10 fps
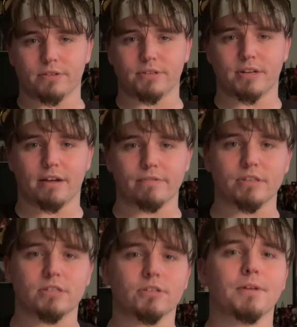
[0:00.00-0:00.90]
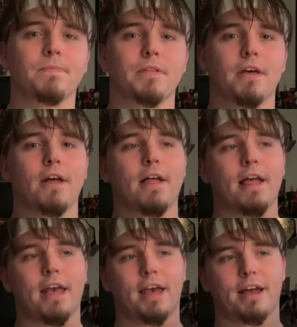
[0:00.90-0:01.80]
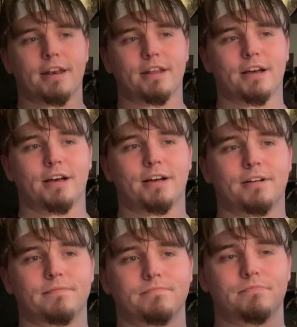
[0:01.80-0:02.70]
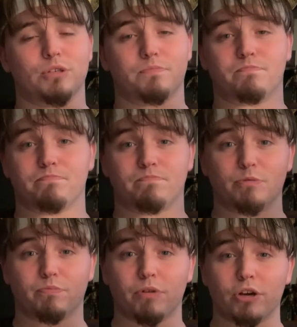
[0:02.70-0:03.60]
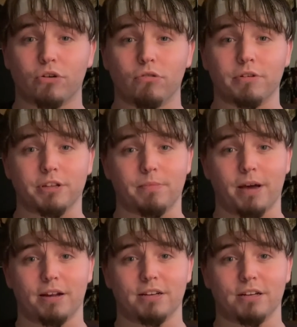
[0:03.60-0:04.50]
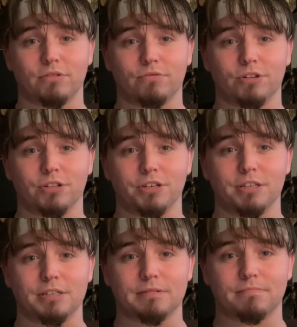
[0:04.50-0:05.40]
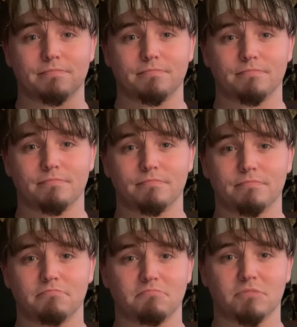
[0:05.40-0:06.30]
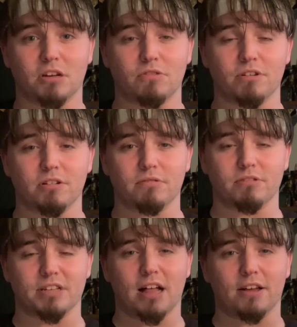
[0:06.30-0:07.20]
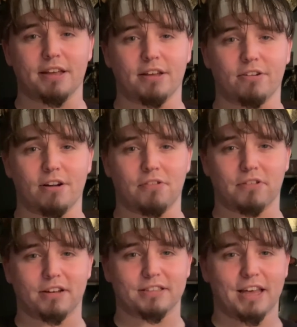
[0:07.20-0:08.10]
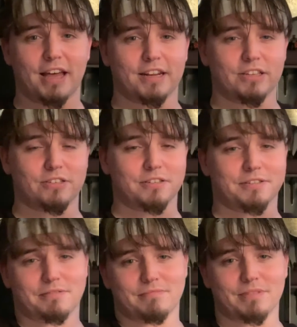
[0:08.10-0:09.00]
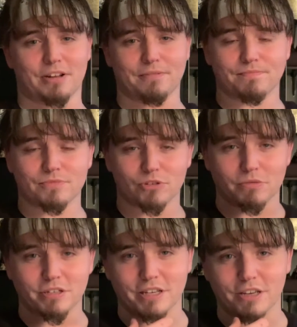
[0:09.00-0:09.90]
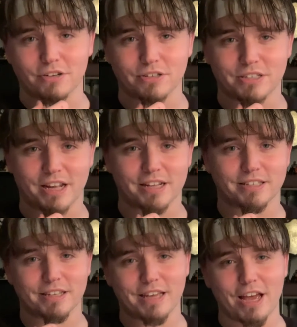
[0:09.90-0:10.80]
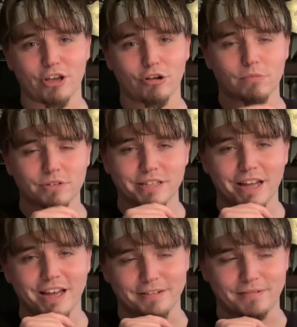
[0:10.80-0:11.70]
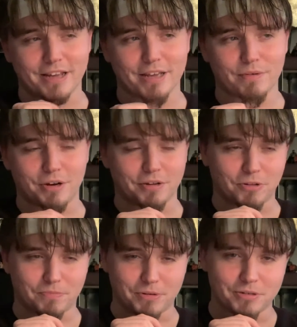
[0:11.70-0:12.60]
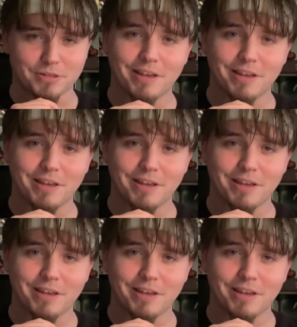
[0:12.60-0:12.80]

it, obviously. And he's pretty cool with it, man. He doesn't really retaliate or anything like that. He's just, it's almost like he understands. Like, yeah, you almost died. I get why you're a little pissed.